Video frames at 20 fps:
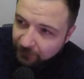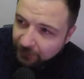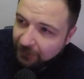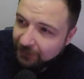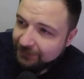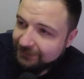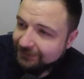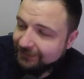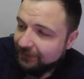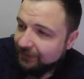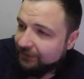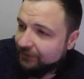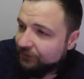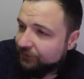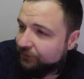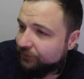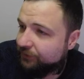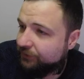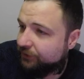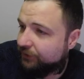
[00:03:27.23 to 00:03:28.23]
I started
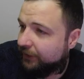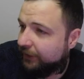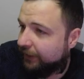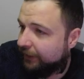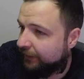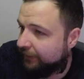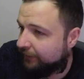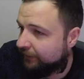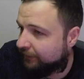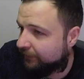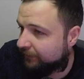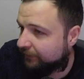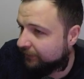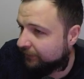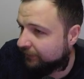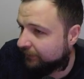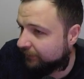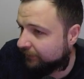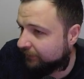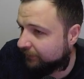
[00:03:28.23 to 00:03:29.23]
to trade,
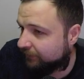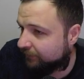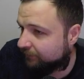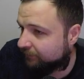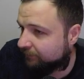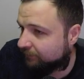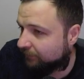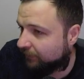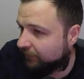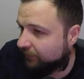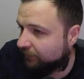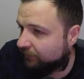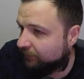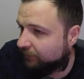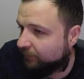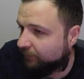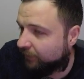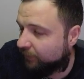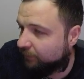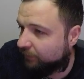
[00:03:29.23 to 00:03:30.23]
I don't
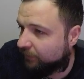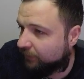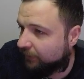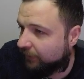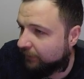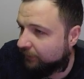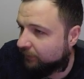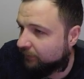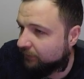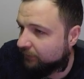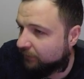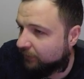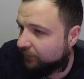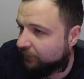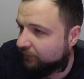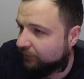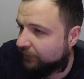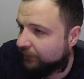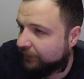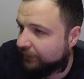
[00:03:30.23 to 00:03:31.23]
remember. I
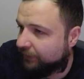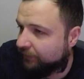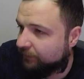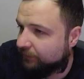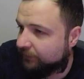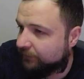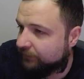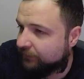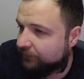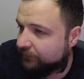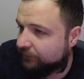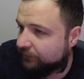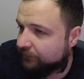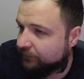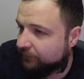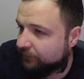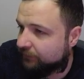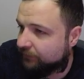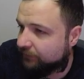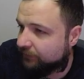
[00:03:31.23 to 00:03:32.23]
don't think it was
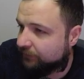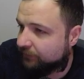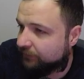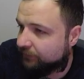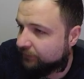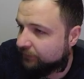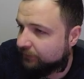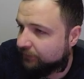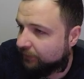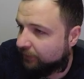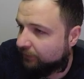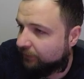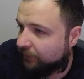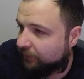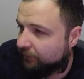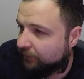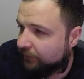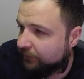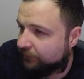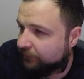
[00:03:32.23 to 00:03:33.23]

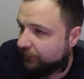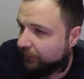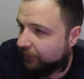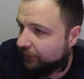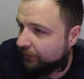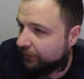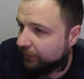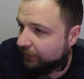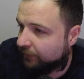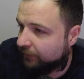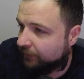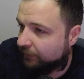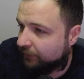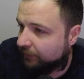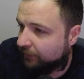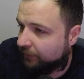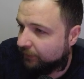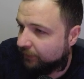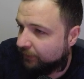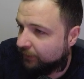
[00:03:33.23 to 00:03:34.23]
around this area.
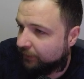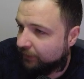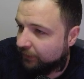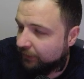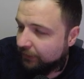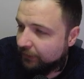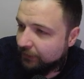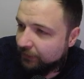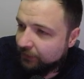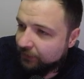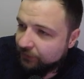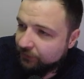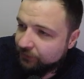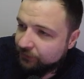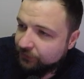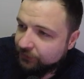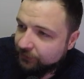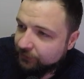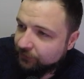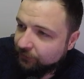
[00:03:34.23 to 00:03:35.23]
You
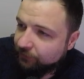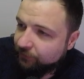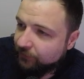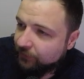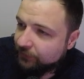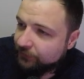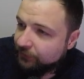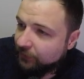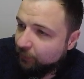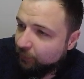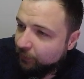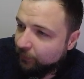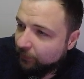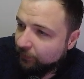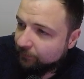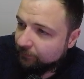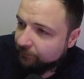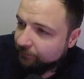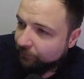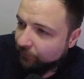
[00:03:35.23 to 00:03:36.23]
see, so for
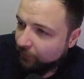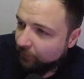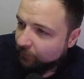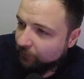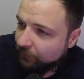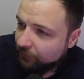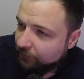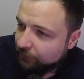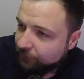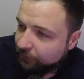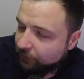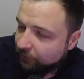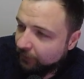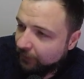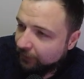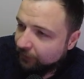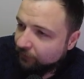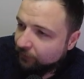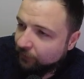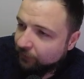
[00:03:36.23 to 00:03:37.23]
example, I'm going to show you.
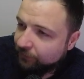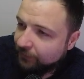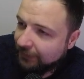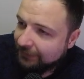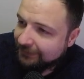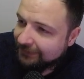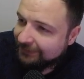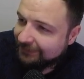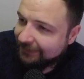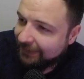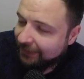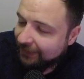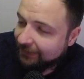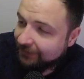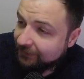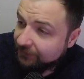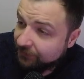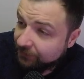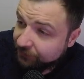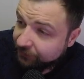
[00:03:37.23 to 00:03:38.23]
I don't know if that's
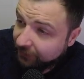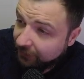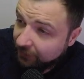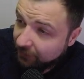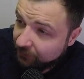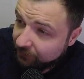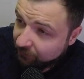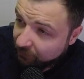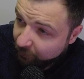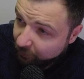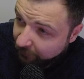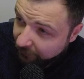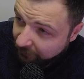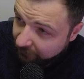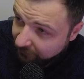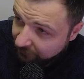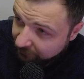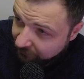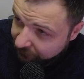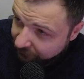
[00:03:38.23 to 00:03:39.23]
exactly the trade I took,
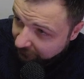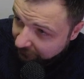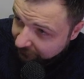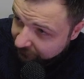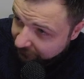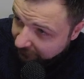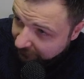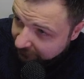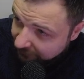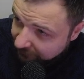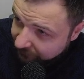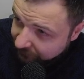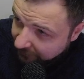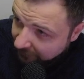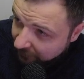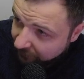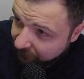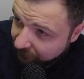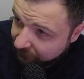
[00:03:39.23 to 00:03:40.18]
but check this out.